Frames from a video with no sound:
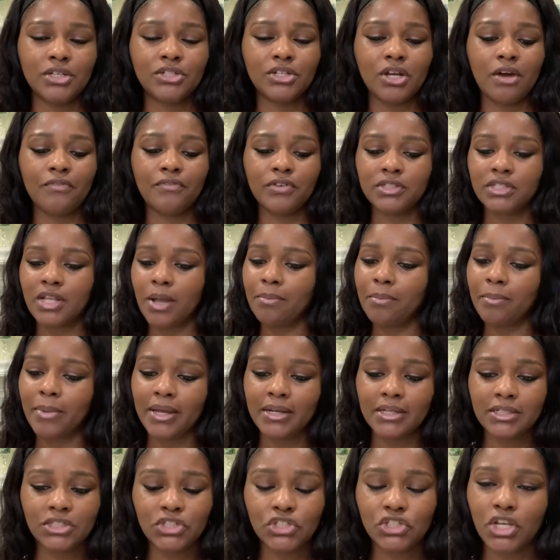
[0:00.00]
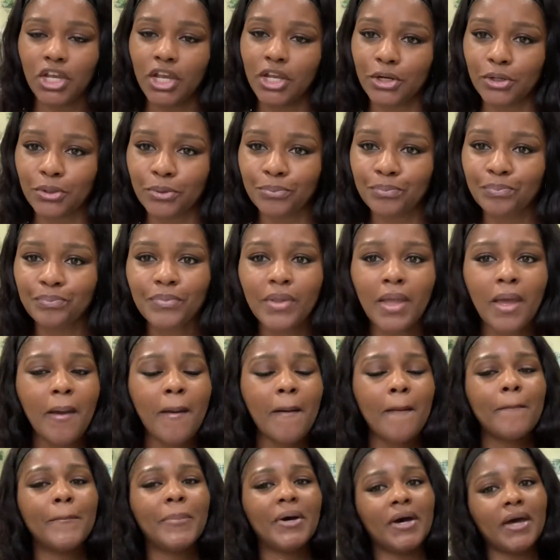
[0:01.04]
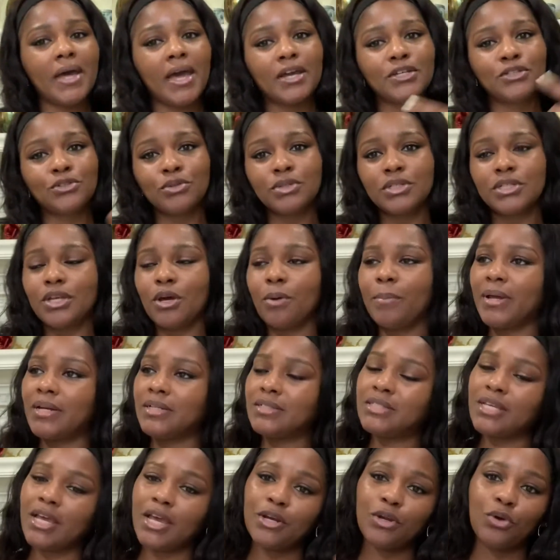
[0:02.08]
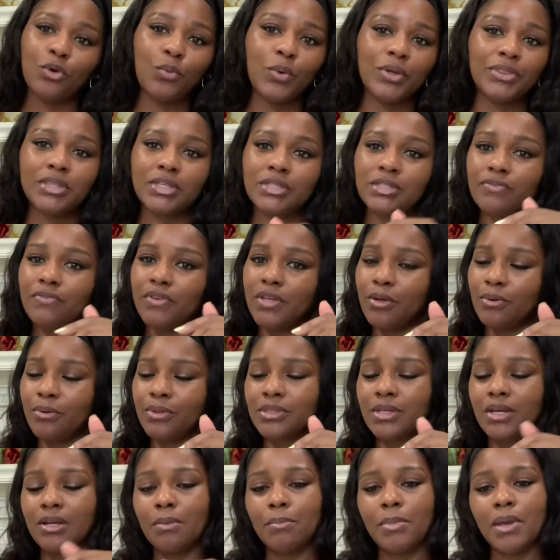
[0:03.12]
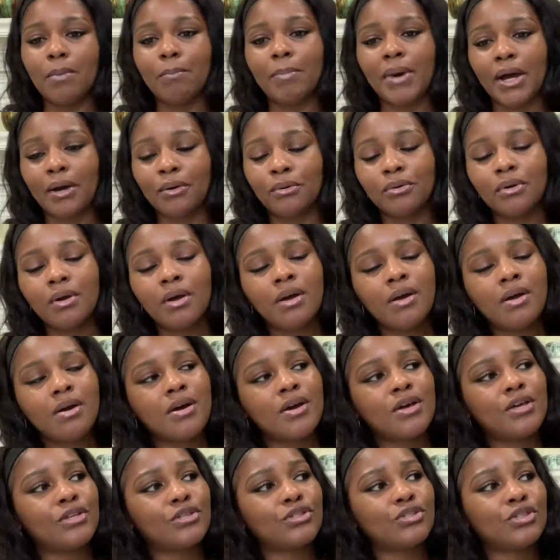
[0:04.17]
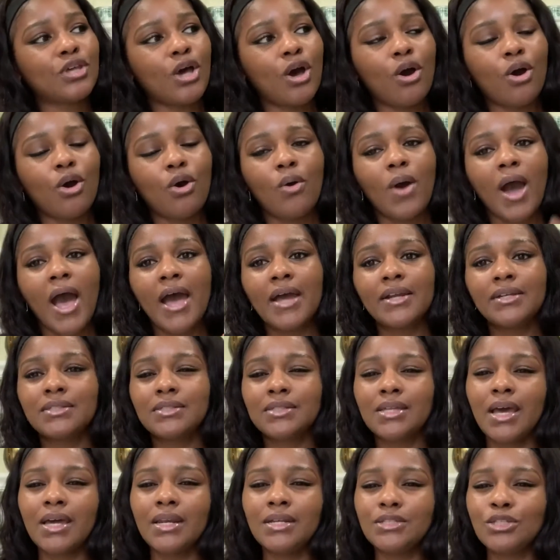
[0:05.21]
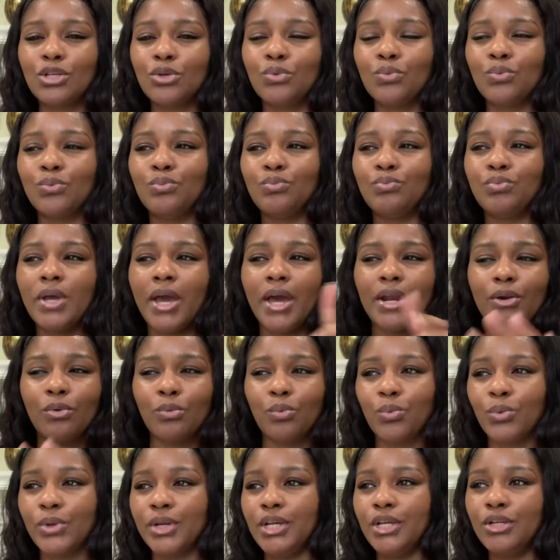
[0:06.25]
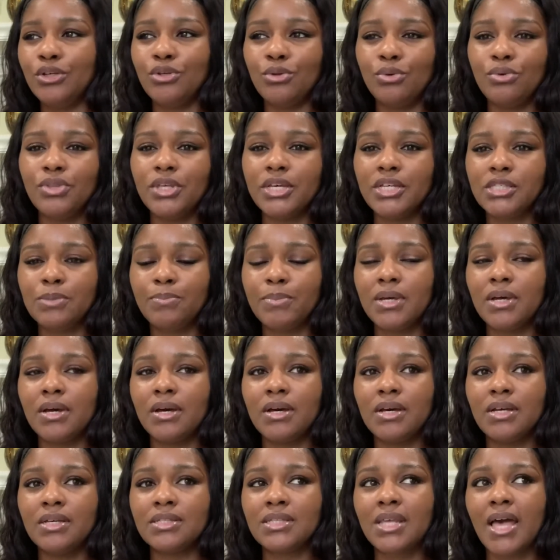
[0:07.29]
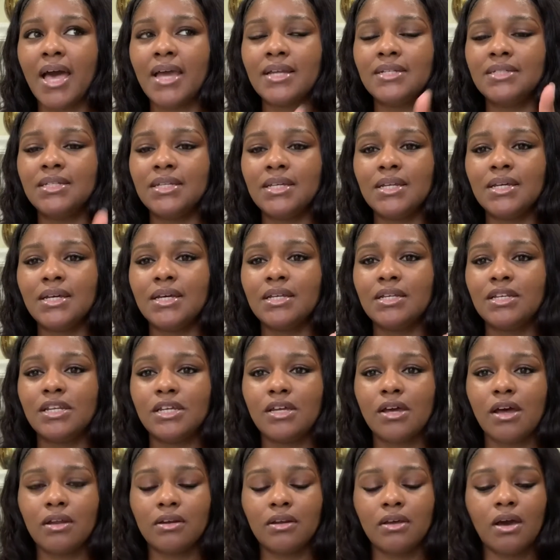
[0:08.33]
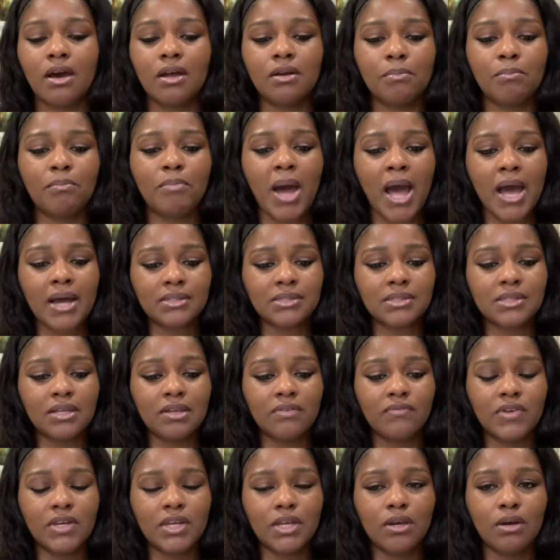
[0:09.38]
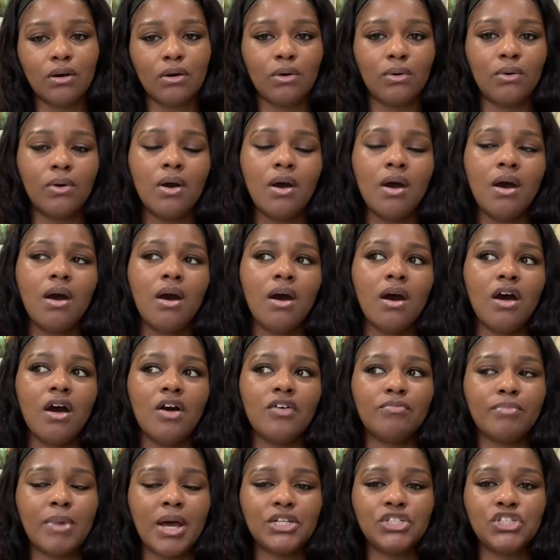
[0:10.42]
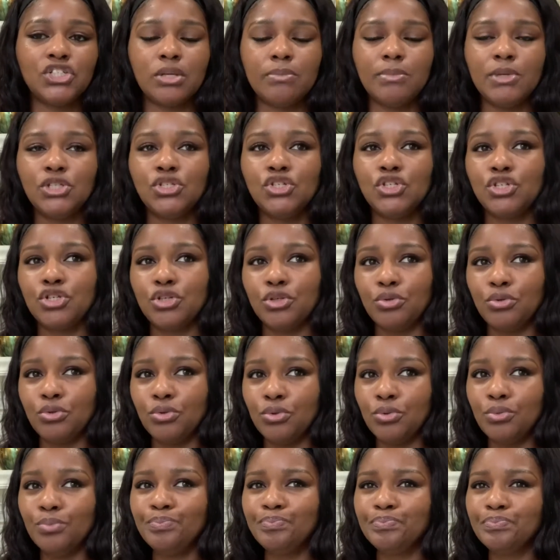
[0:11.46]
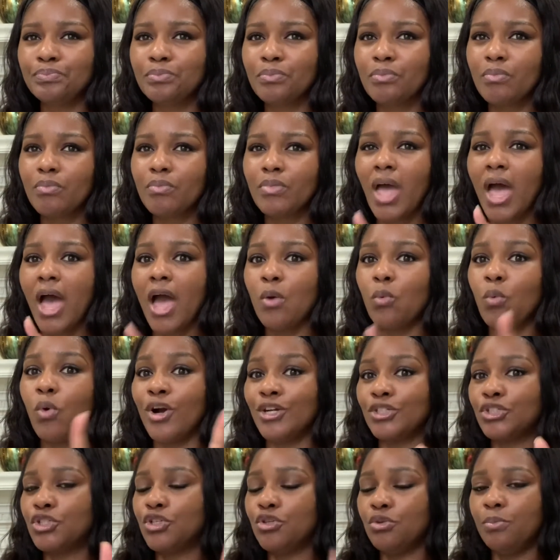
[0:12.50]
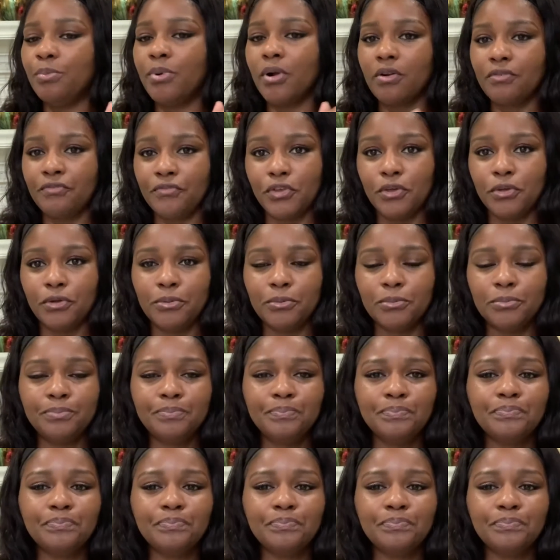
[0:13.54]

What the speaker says: y'all for stopping by this channel, but as you can tell by the title what this video is going to be about. So I decided to kind of redo this because I did an unboxing video of my Jimmy Choo I perfume.